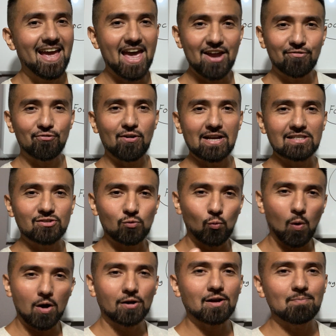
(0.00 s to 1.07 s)
Hey friends,
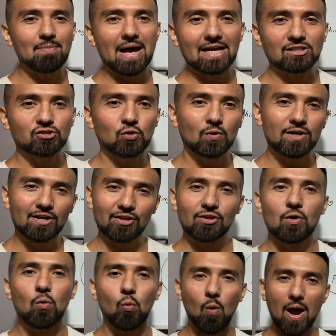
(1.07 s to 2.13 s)
welcome back to
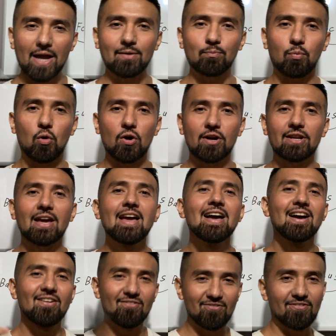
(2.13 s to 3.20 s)
another whiteboard
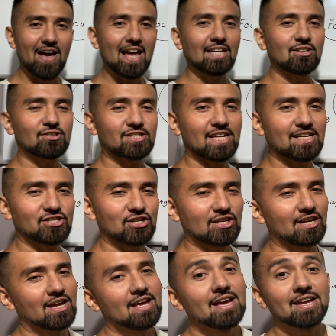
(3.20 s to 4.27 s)
value
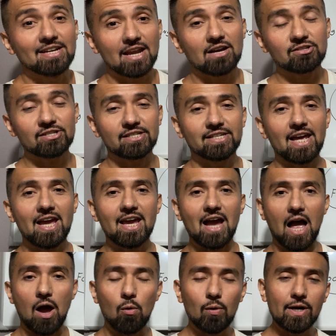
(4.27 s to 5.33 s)
session. Now today
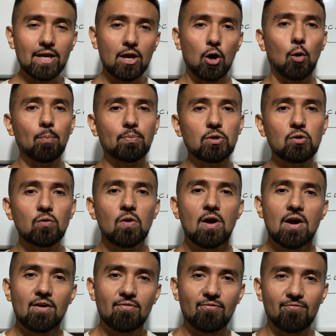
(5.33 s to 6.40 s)
I want to help you
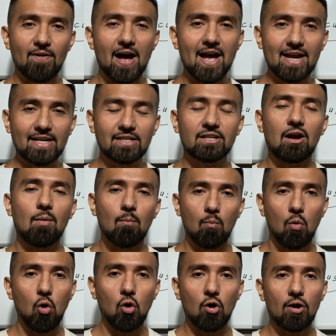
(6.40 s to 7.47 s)
find
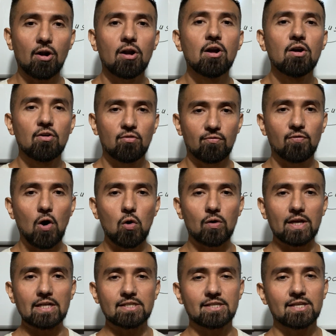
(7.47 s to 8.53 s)
more
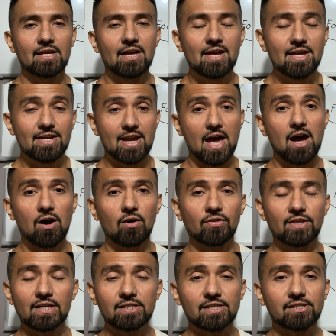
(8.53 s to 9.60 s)
focus. Now
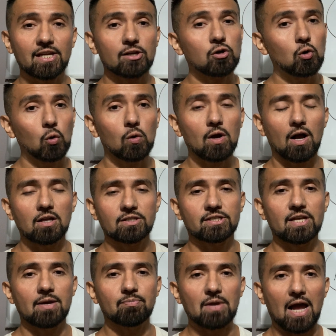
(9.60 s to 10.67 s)
this is a cool
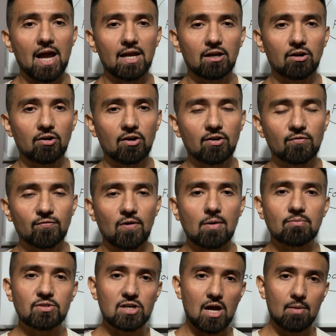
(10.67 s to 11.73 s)
concept I learned
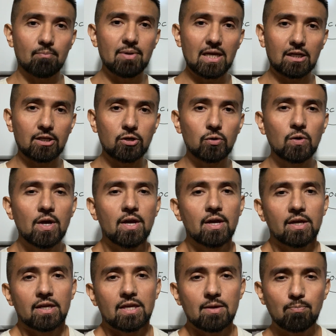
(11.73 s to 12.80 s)
from Tom Bilyeu.
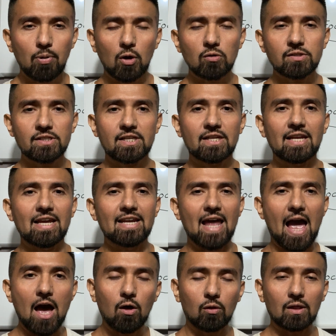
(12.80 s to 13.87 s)
He posted an
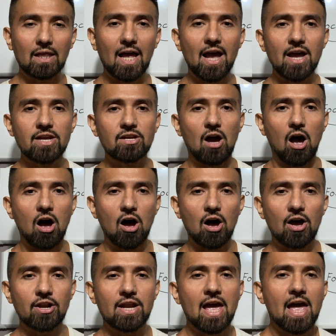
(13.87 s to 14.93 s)
outline
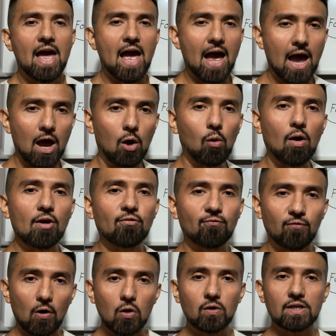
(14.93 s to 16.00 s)
on how our
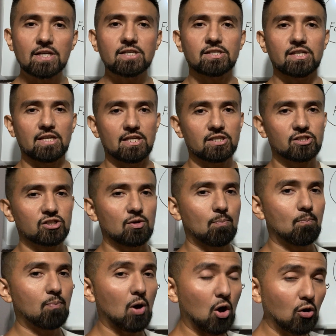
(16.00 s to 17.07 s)
focus is
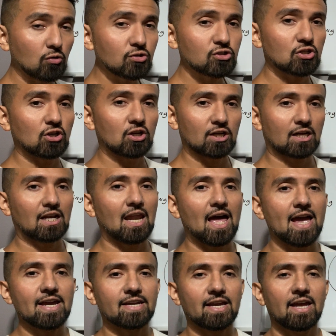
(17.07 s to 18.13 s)
supposed to look
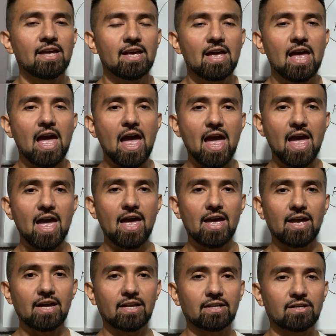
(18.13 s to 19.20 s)
like
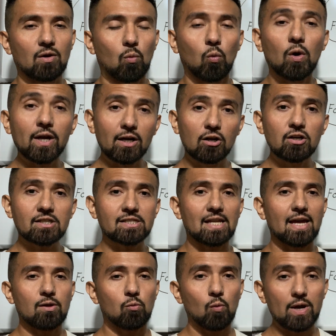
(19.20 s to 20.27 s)
and what it looks
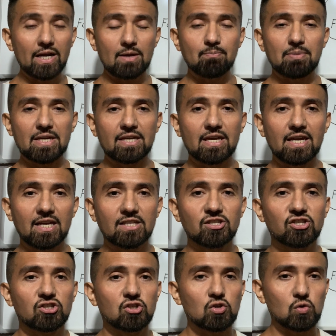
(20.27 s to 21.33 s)
like when it
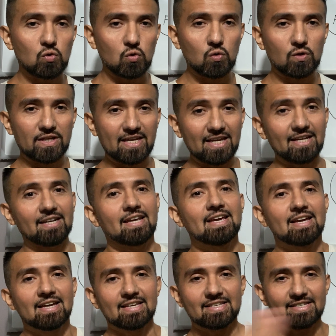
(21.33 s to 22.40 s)
begins to get
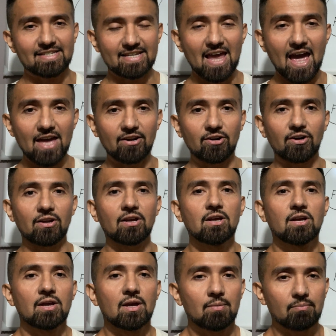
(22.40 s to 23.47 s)
scattered.
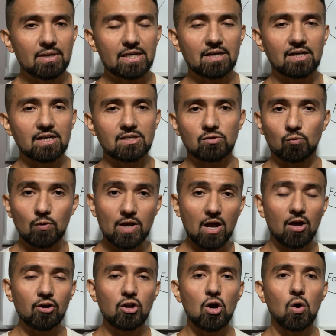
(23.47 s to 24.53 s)
Because we
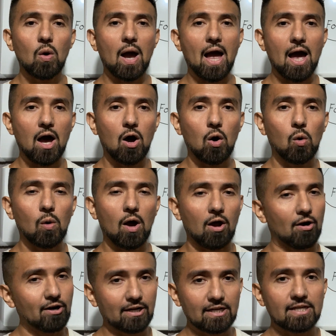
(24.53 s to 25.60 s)
all know how
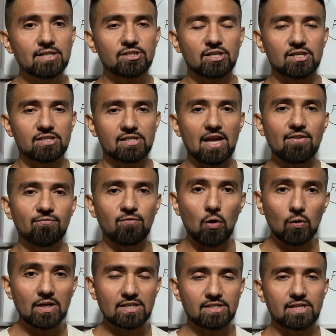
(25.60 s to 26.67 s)
hard it is to stay
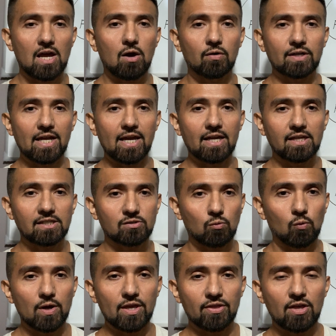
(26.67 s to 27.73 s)
focused nowadays
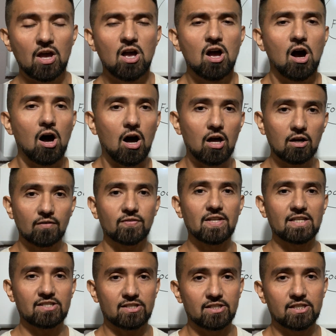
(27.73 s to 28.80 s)
with all of
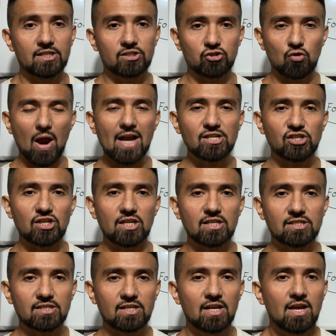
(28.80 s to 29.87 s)
the
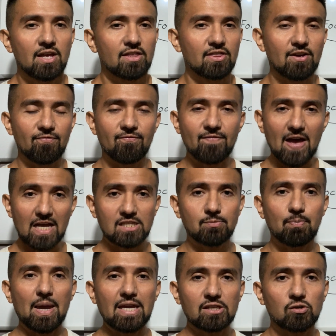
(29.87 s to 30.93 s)
distractions, the
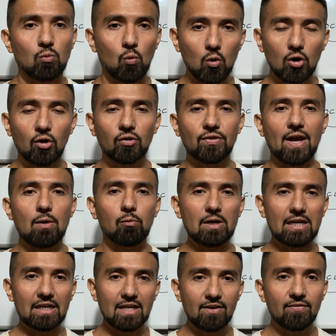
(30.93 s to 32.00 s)
fast-paced world that
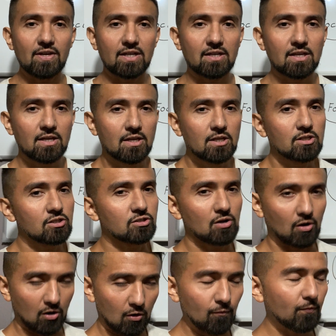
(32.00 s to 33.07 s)
we live in.
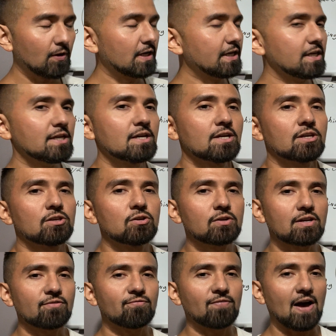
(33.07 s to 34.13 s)
So hopefully you
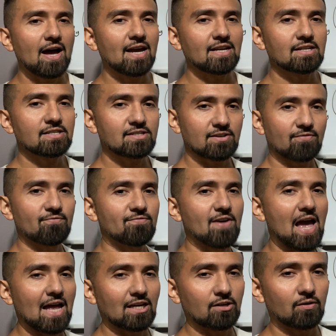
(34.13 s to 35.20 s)
can find some
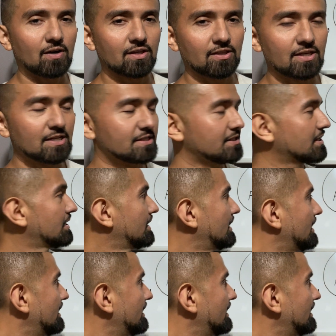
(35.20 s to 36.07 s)
value on this.